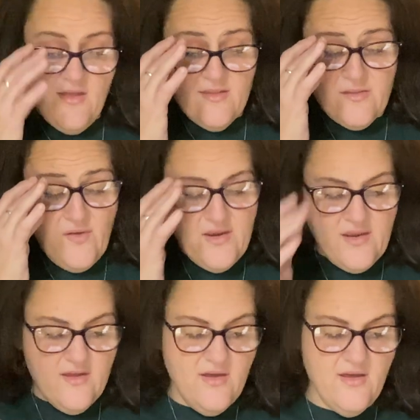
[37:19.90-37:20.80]
It's
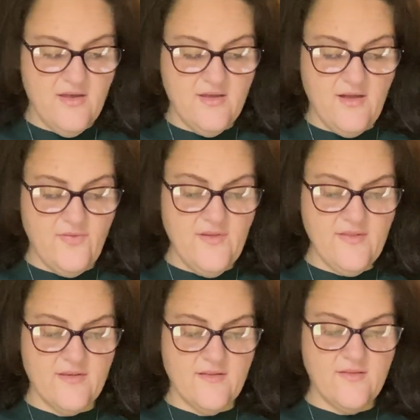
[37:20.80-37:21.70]
funny, on this
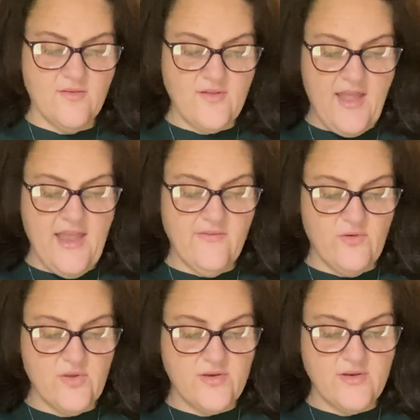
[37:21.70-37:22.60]
list, there's a
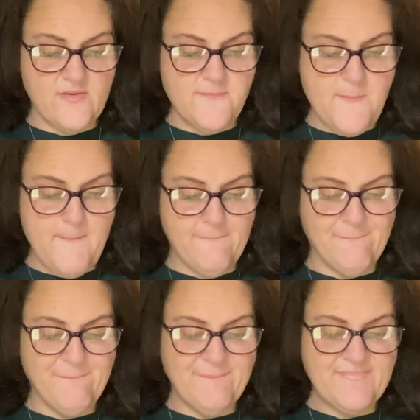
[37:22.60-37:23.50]
handful that
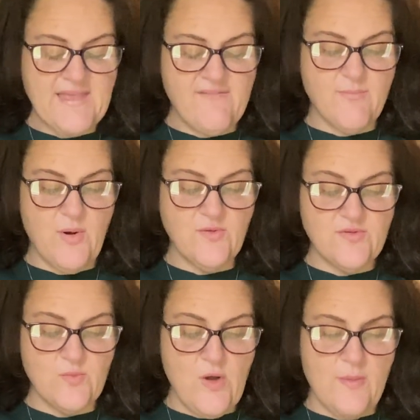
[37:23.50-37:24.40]
I haven't posted
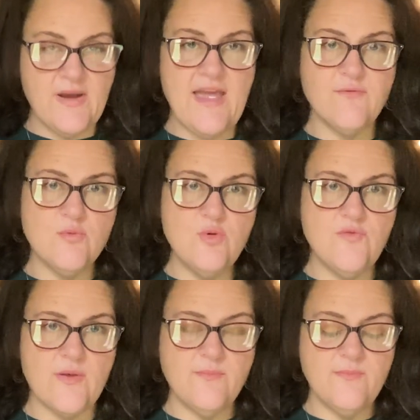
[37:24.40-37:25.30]
in a while, but I haven't removed
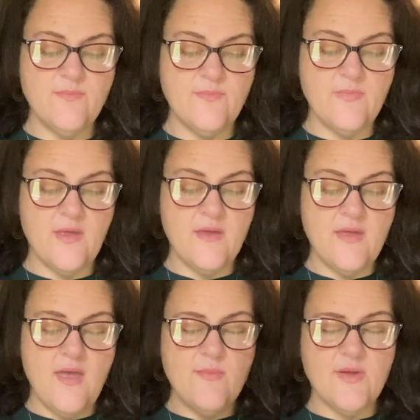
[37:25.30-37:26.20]
them
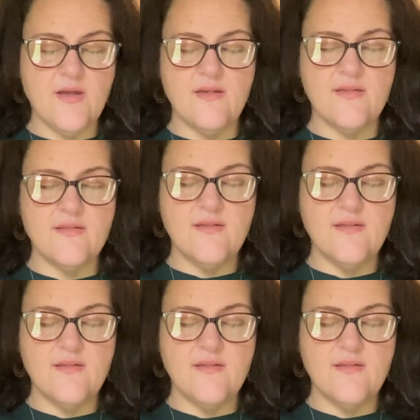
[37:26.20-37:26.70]
because